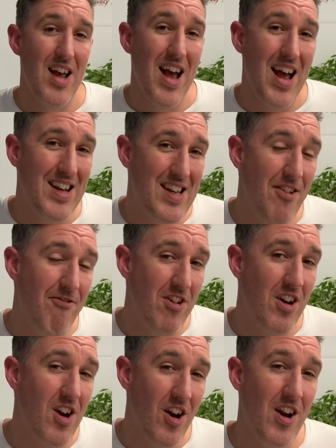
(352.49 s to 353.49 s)
different
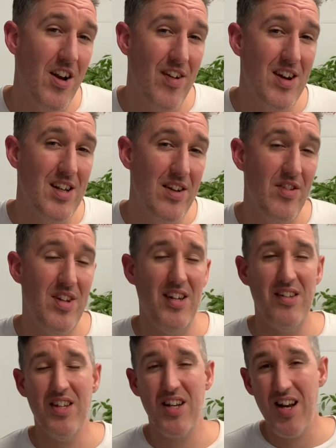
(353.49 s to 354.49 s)
kind of activities
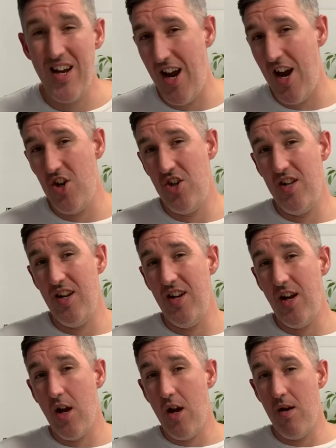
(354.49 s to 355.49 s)
that can actually then
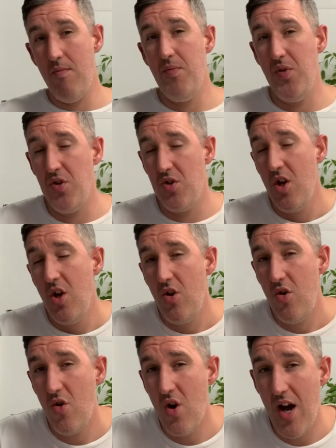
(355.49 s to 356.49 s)
encompass
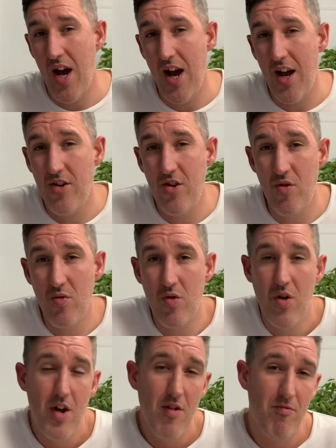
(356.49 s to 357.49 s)
your annual
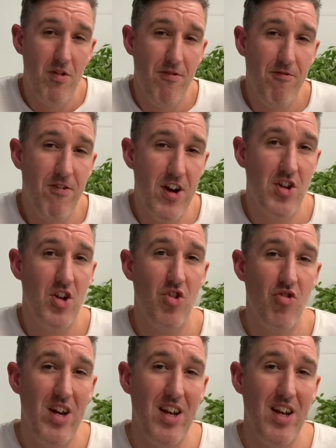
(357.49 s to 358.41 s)
refresher training.